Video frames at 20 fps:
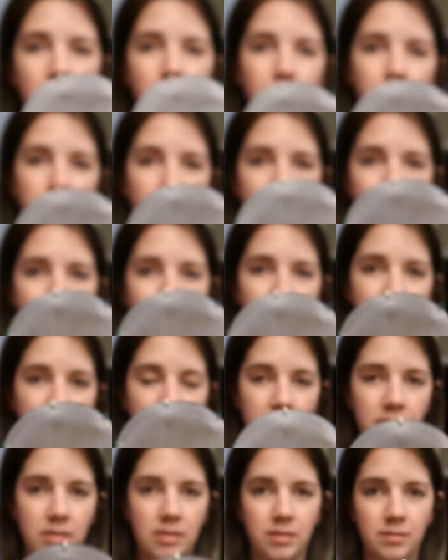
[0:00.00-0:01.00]
flip
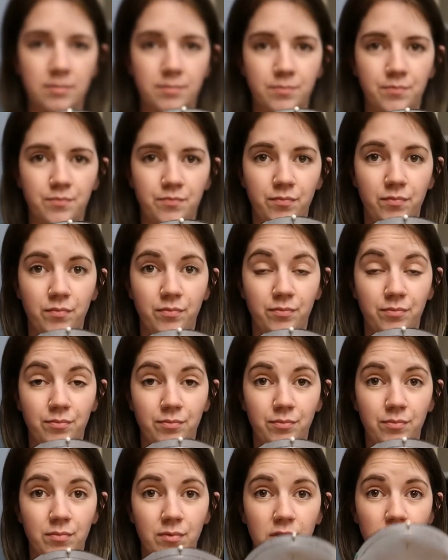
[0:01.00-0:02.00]
this
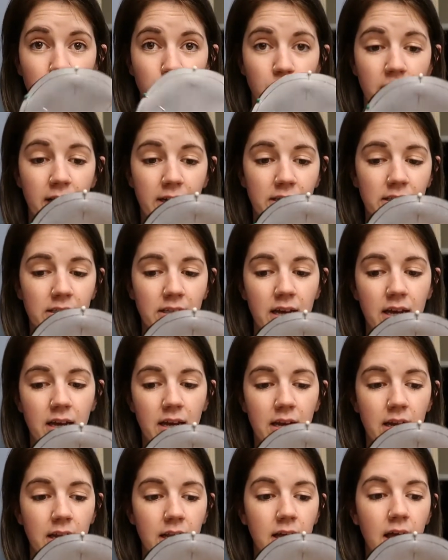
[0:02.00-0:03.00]
the right
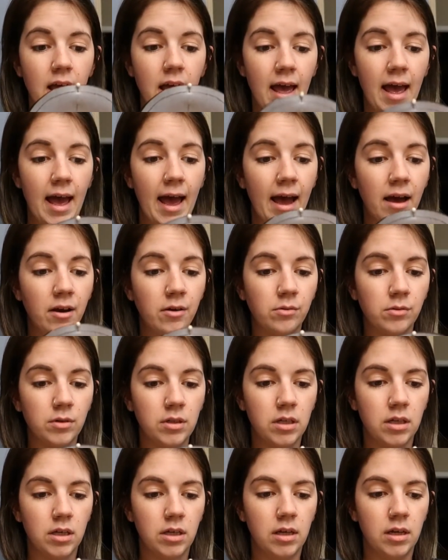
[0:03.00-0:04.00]
side out,
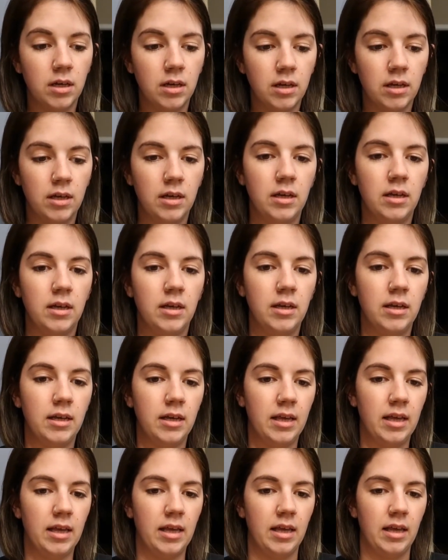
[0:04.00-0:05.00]

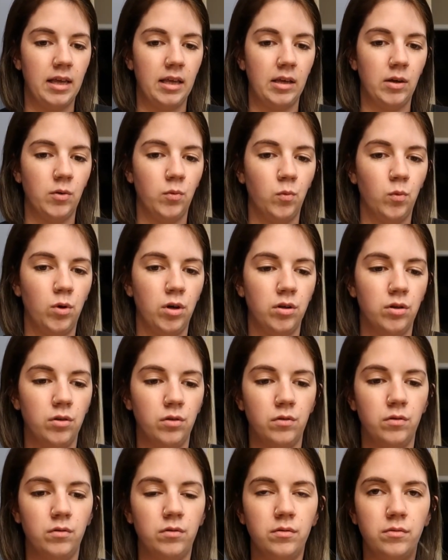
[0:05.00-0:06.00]
it
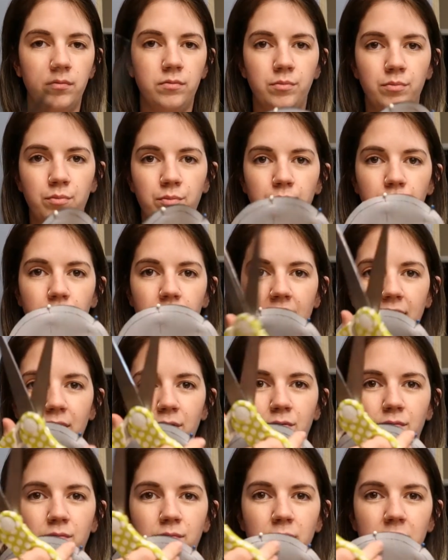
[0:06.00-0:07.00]
will like
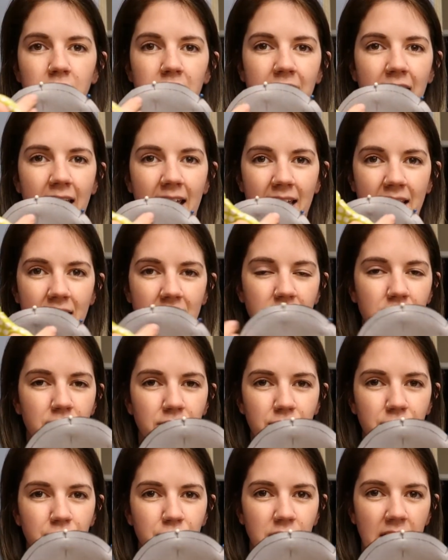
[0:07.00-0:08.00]
lay
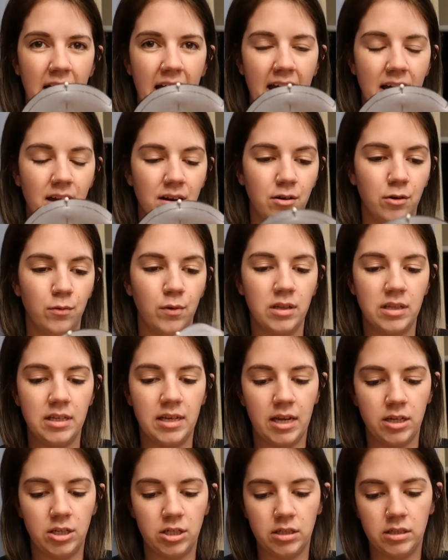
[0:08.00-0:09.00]
flat around the
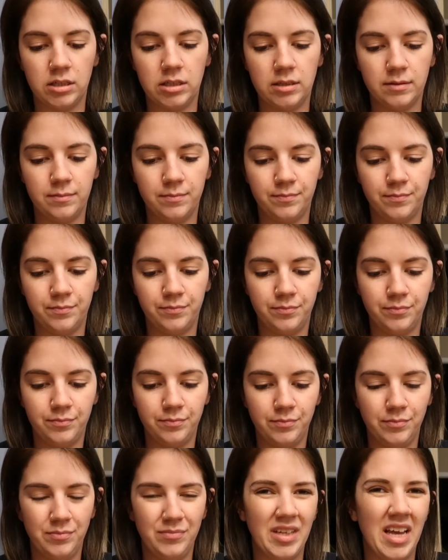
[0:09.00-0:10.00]
edges.
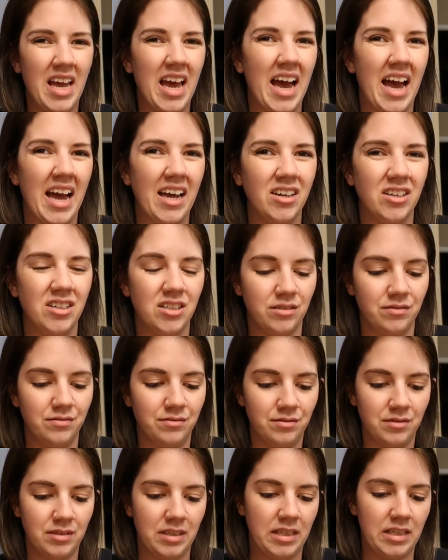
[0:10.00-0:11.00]
I don't know,
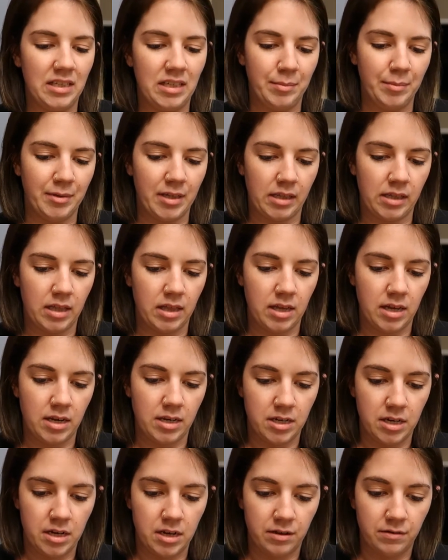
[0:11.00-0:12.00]
it seems like the thing
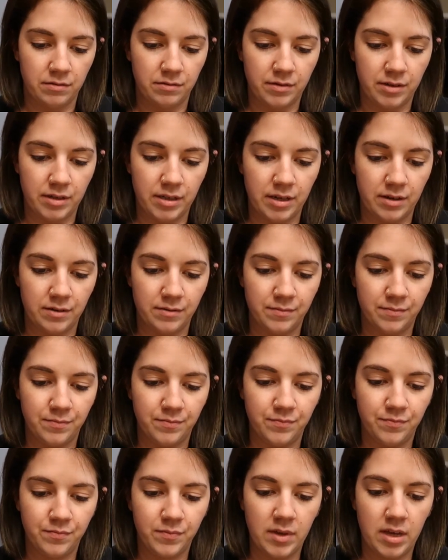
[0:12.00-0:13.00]
to do, so
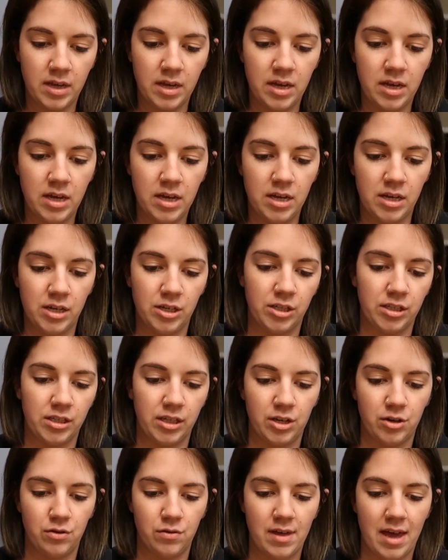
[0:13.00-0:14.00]
just
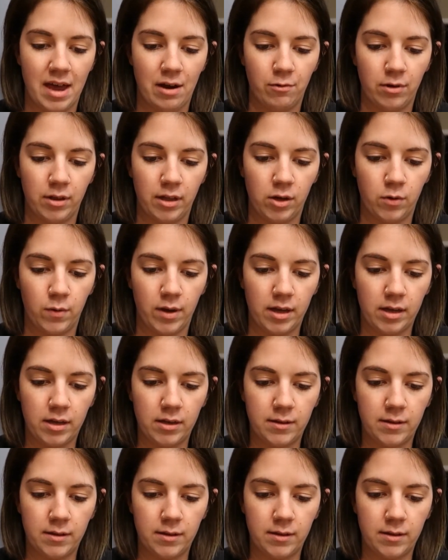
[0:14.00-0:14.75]
gonna do that really quick.